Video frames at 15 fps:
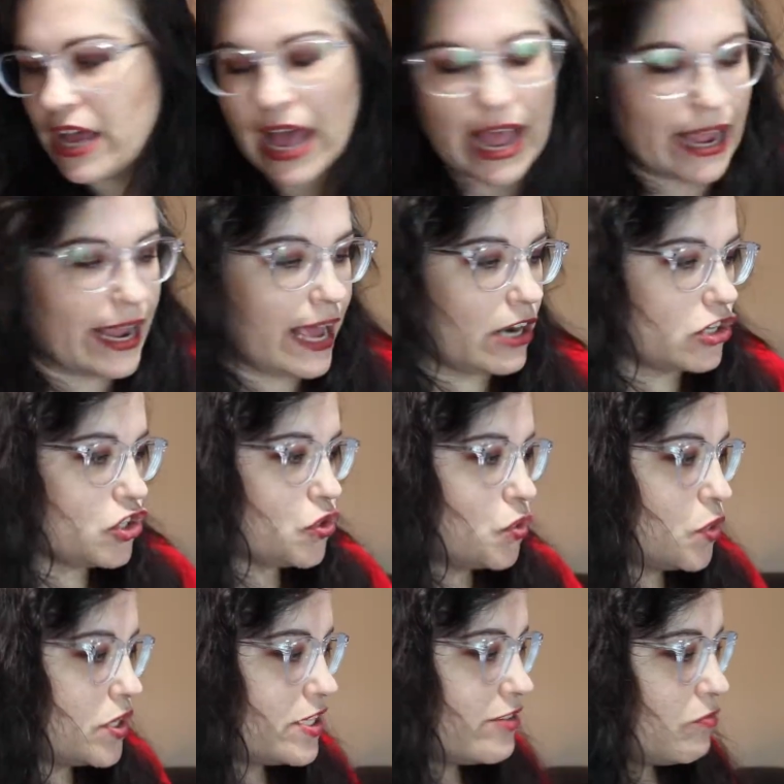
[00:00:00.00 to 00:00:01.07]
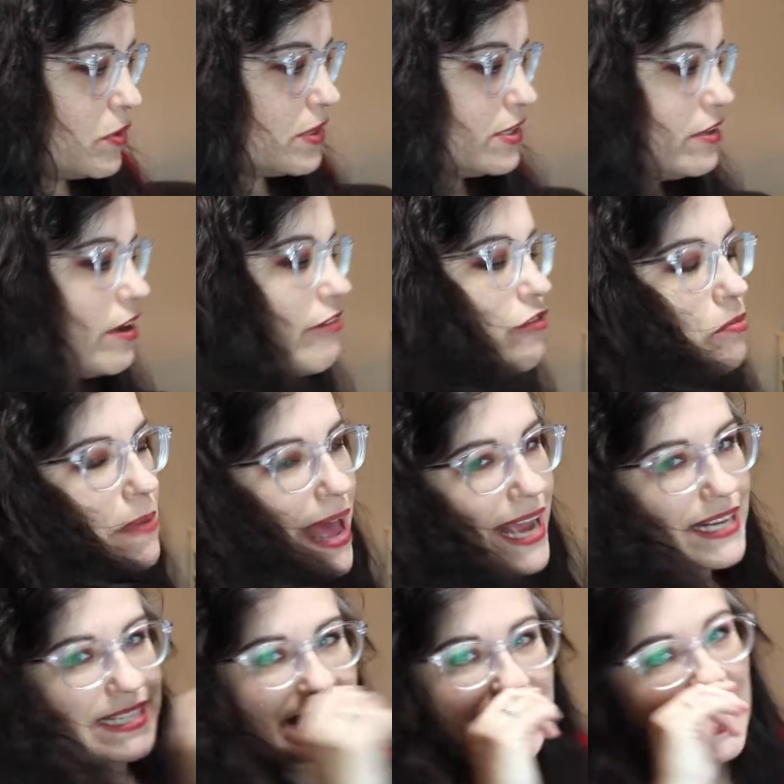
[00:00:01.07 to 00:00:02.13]
I got a choice of what the duffel
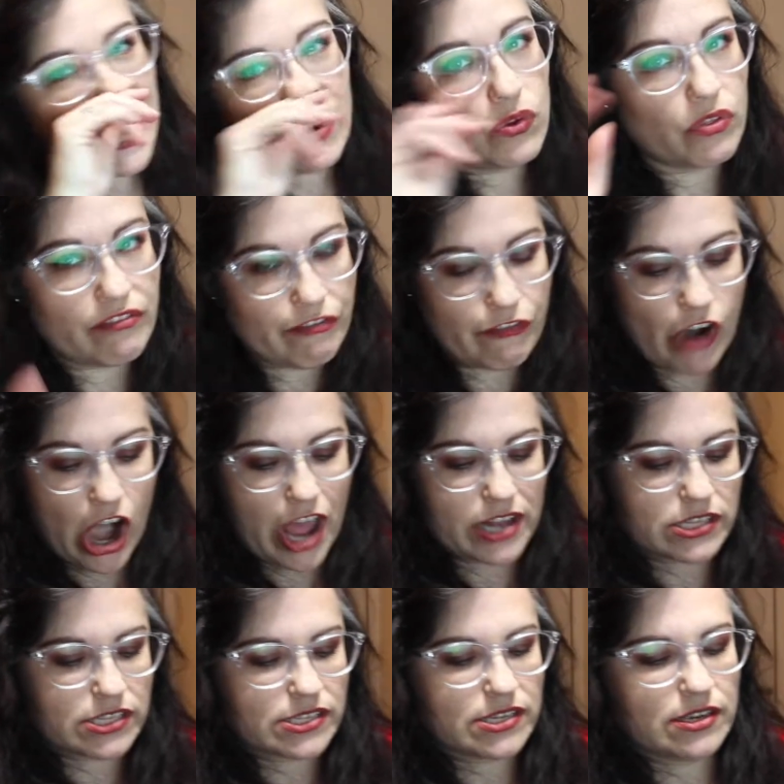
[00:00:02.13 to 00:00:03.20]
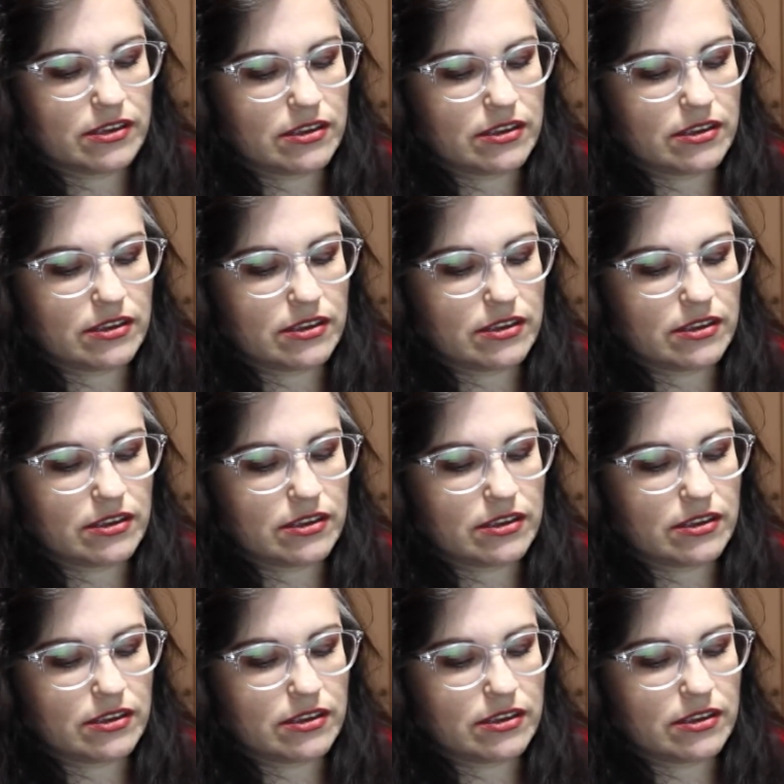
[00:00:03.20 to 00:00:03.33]
bag said on the front.